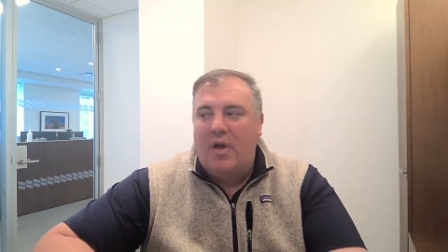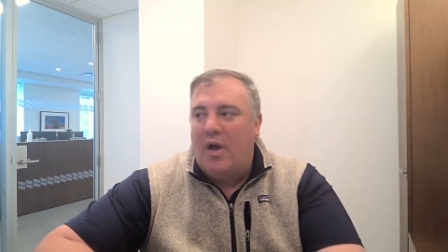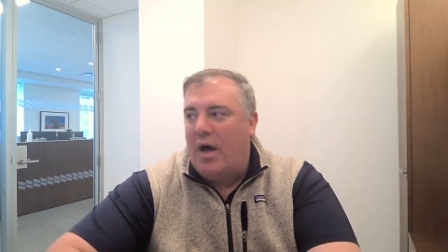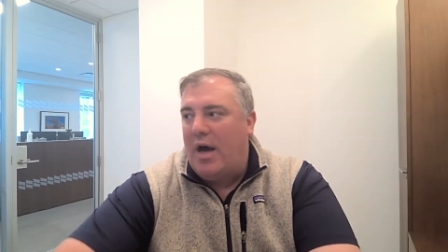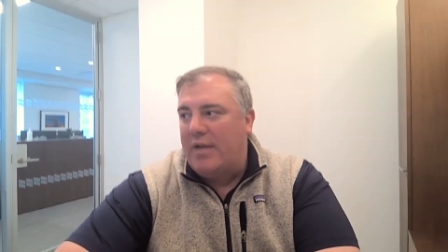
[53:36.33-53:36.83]

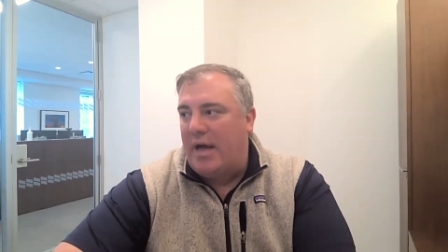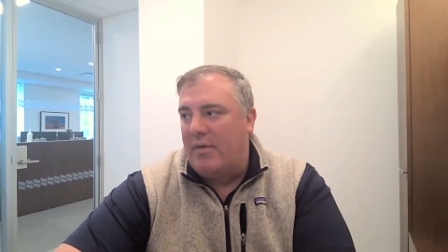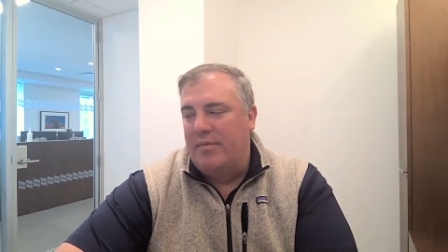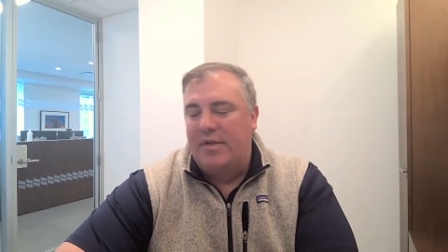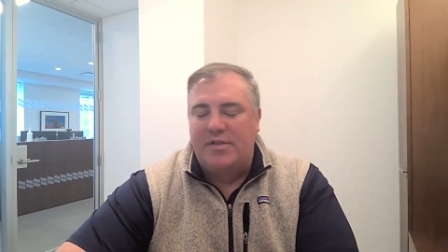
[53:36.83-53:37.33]
Now
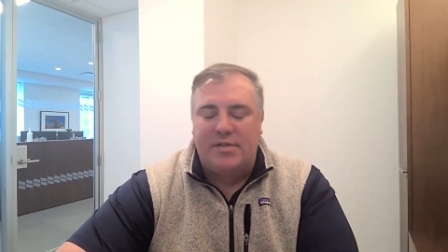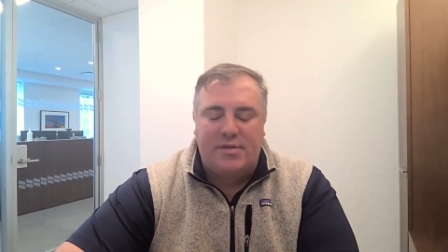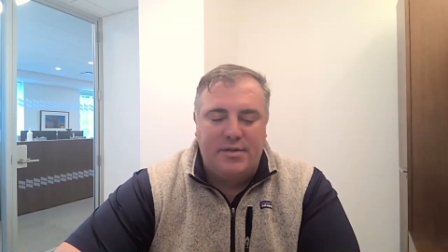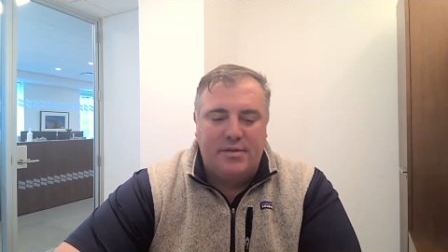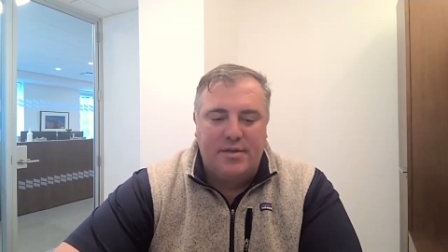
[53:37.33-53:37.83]
this
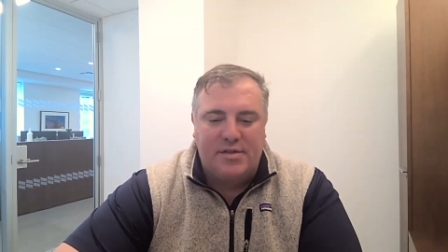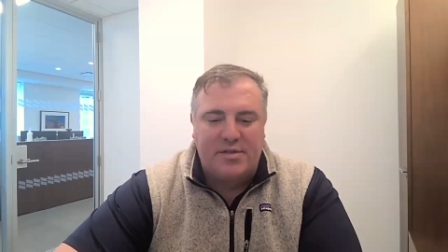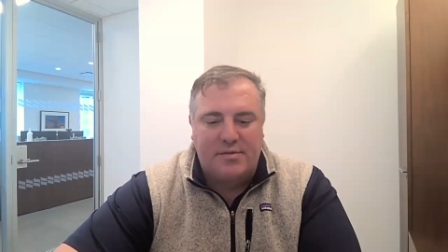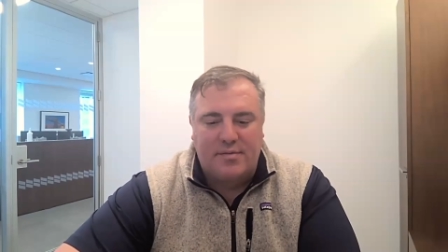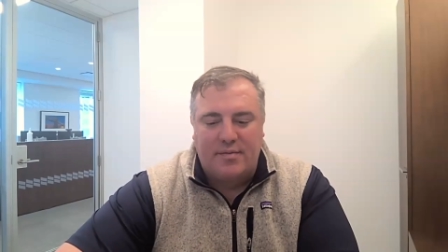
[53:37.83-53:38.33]
is
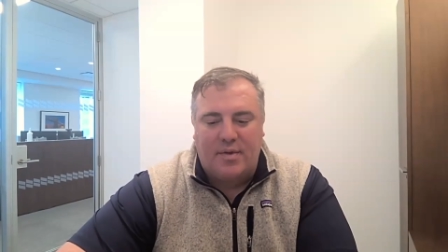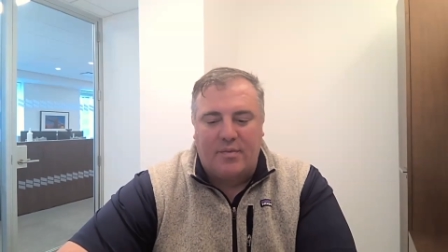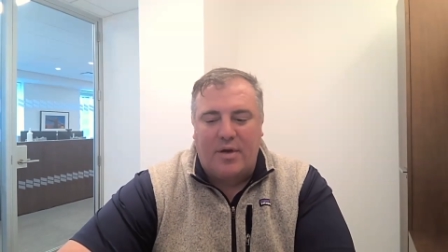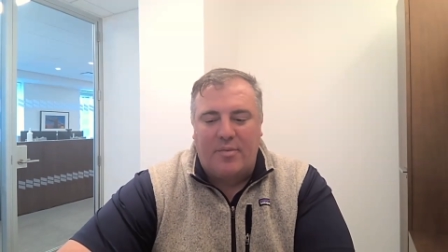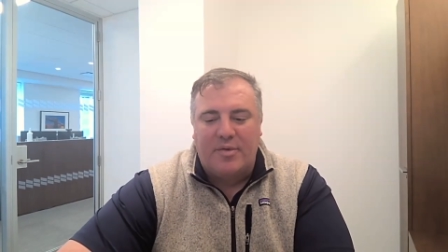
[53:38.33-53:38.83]
a
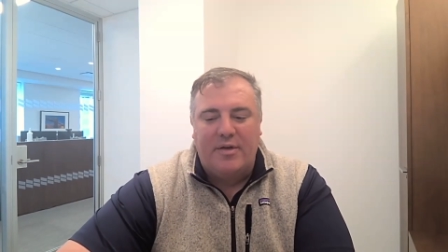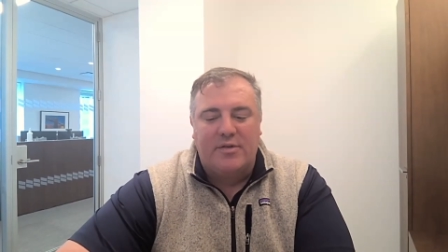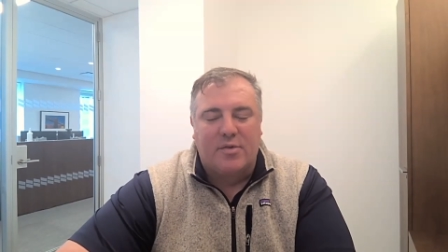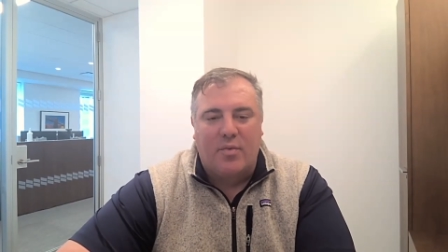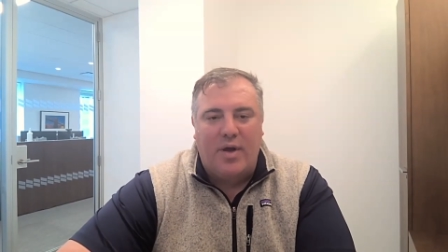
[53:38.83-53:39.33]
couple years
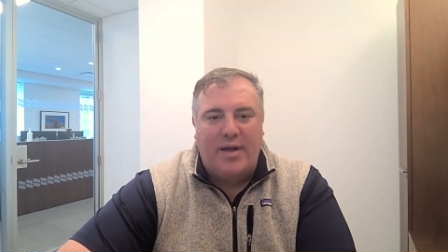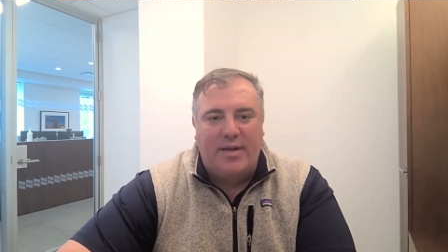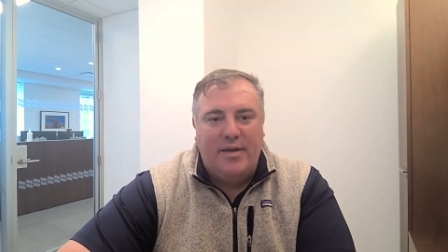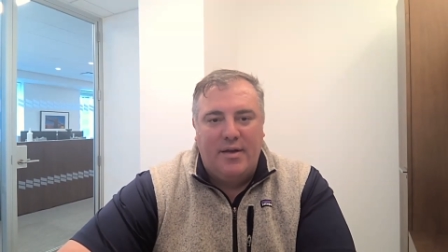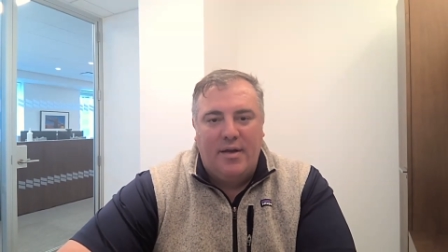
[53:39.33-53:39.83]
away,
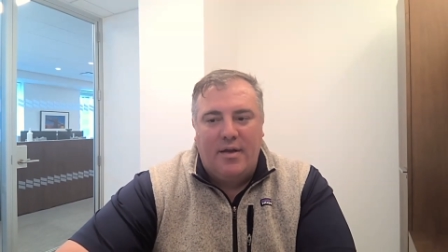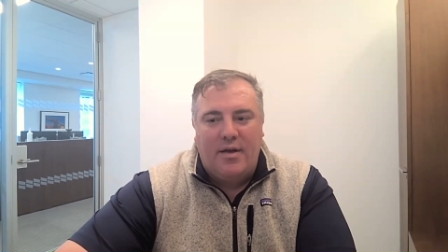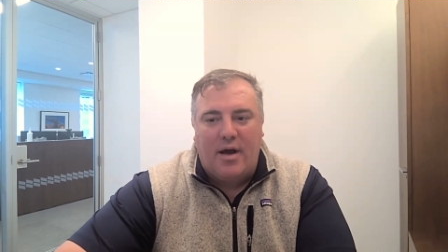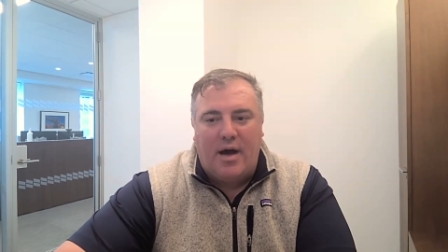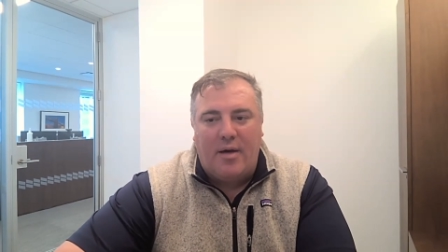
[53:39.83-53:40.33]

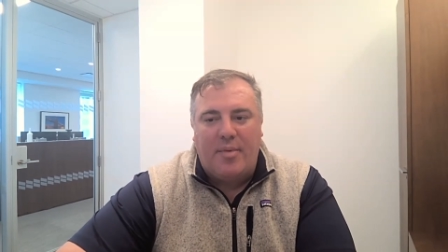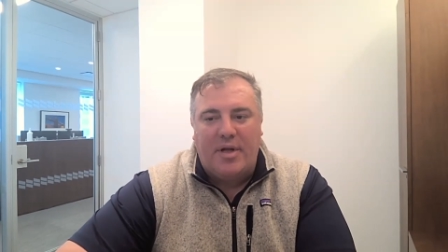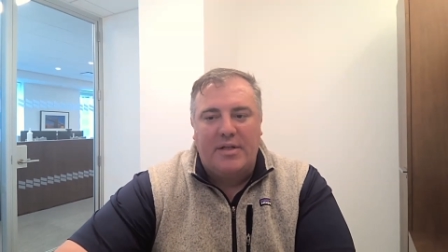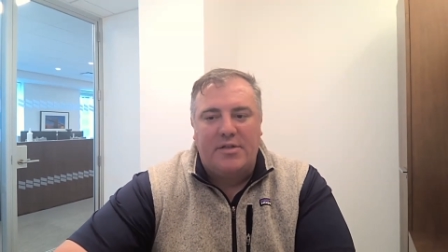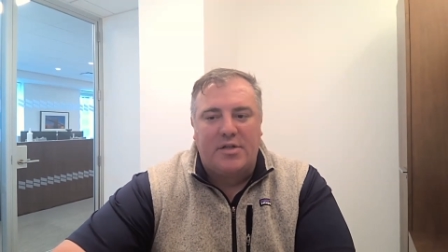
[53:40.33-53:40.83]
but it
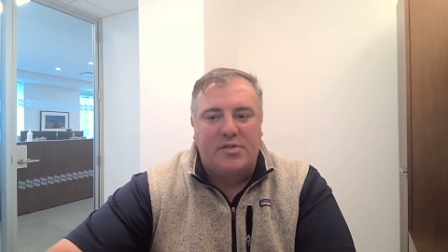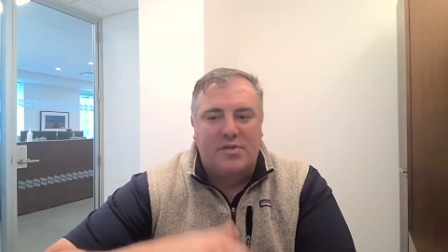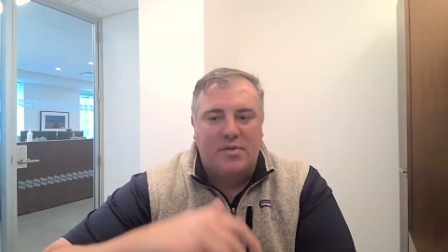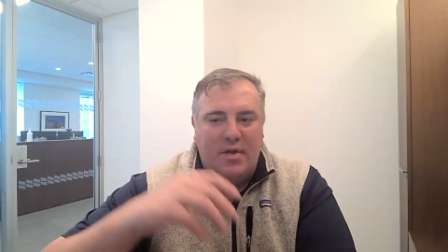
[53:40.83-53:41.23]
just